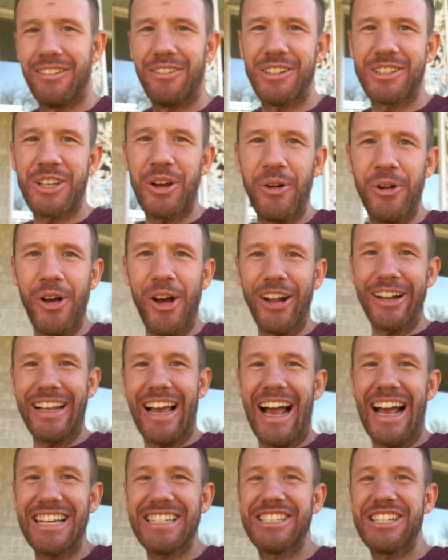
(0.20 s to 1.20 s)
What's going on
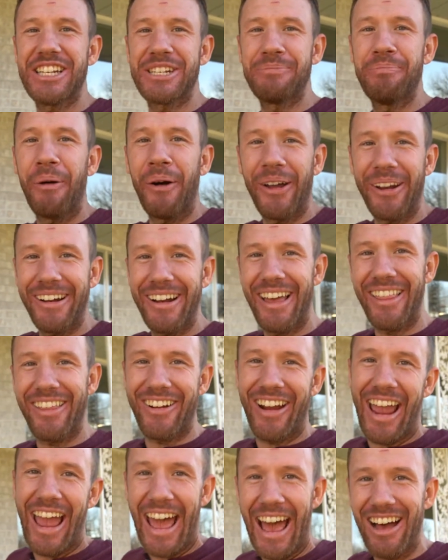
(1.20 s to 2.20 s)
guys? Just bought
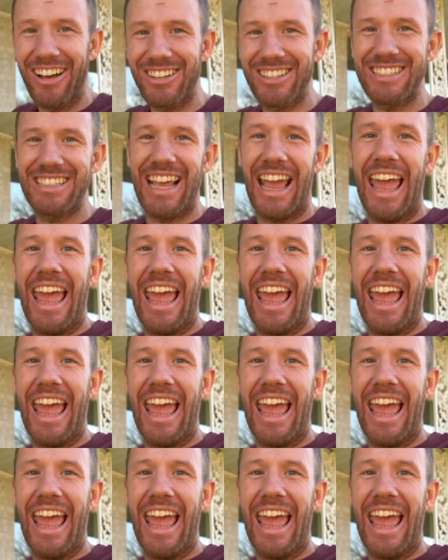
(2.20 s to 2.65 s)
another house